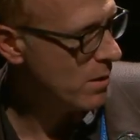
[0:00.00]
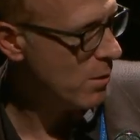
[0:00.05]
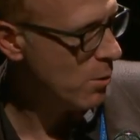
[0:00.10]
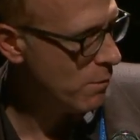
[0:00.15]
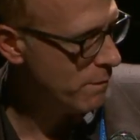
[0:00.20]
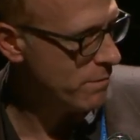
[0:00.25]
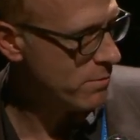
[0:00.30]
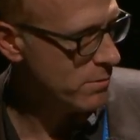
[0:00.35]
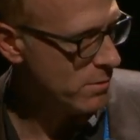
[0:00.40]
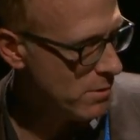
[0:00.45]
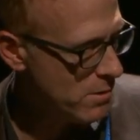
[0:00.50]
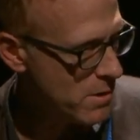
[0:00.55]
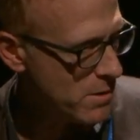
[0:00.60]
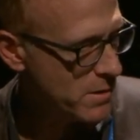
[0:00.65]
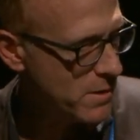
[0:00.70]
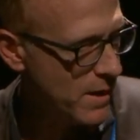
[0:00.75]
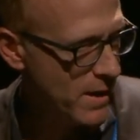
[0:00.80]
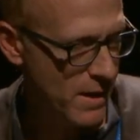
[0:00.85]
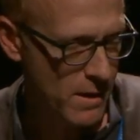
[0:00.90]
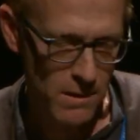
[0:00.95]
overlooked
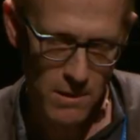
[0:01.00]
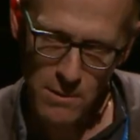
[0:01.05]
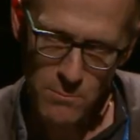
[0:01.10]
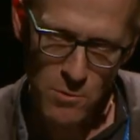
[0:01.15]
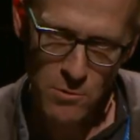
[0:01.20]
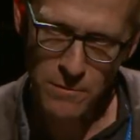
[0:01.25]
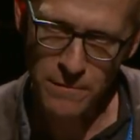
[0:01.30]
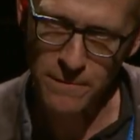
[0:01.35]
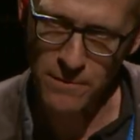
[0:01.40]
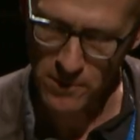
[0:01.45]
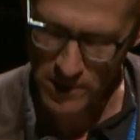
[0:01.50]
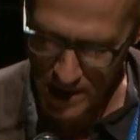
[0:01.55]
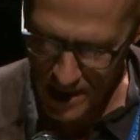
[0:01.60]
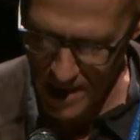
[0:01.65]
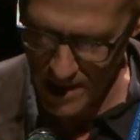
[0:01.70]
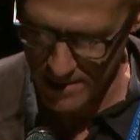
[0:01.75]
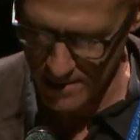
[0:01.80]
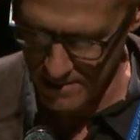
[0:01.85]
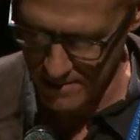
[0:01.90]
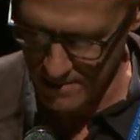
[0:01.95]
and almost
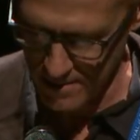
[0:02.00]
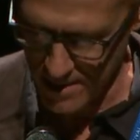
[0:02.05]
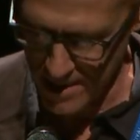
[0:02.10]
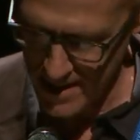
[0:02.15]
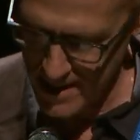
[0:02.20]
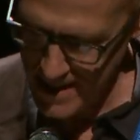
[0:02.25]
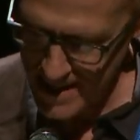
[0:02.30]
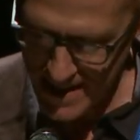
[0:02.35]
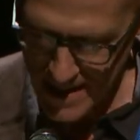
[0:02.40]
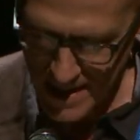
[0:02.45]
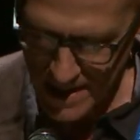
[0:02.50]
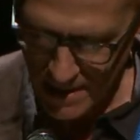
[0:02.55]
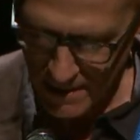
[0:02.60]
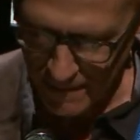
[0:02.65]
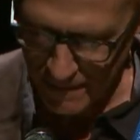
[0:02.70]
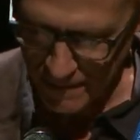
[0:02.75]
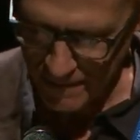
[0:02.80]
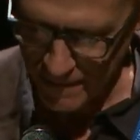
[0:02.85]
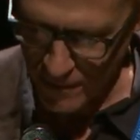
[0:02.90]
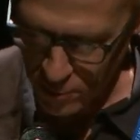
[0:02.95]
forgotten,
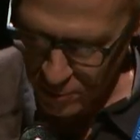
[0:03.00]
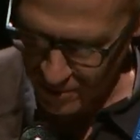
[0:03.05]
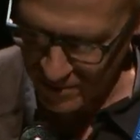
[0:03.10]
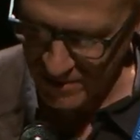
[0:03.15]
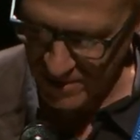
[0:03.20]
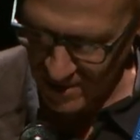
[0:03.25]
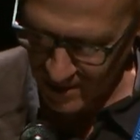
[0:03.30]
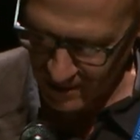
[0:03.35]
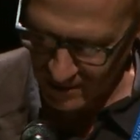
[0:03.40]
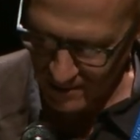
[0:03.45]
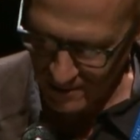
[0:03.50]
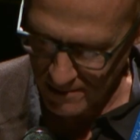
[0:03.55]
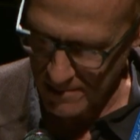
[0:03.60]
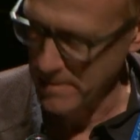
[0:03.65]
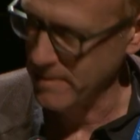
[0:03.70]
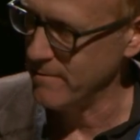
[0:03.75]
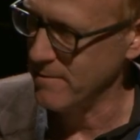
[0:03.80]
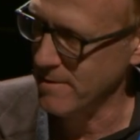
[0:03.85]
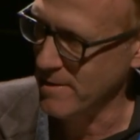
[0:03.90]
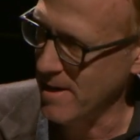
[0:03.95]
folk singer
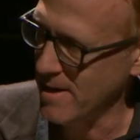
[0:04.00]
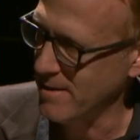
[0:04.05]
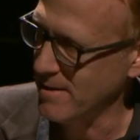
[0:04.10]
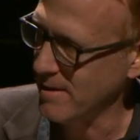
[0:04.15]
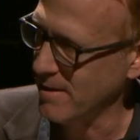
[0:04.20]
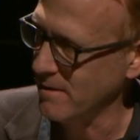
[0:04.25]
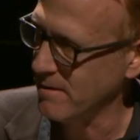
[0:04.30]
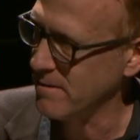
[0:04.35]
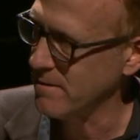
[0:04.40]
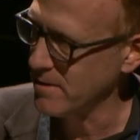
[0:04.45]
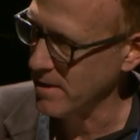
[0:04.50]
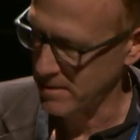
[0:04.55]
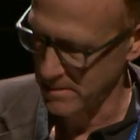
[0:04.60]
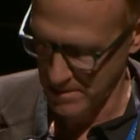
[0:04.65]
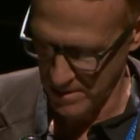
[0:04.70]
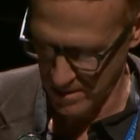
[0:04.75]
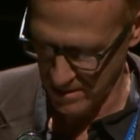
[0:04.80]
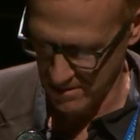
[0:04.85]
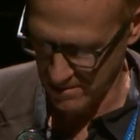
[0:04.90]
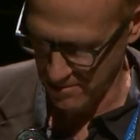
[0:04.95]
of the
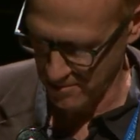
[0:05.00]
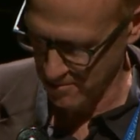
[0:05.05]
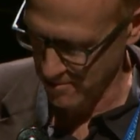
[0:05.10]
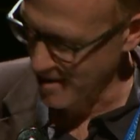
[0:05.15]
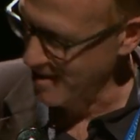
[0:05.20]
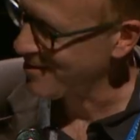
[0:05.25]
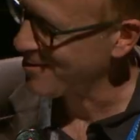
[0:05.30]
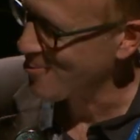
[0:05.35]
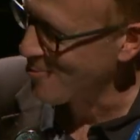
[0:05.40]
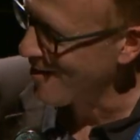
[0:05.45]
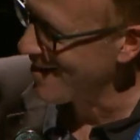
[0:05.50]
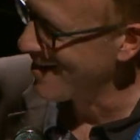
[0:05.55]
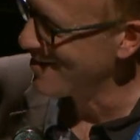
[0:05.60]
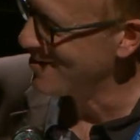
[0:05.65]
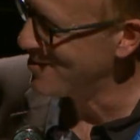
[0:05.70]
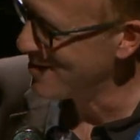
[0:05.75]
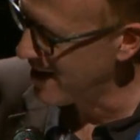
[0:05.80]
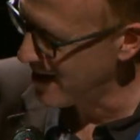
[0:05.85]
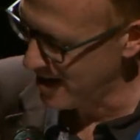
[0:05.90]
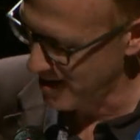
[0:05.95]
1960s. So, not quite
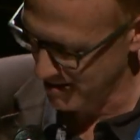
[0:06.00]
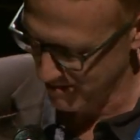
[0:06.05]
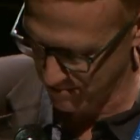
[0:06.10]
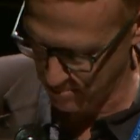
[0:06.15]
jazz,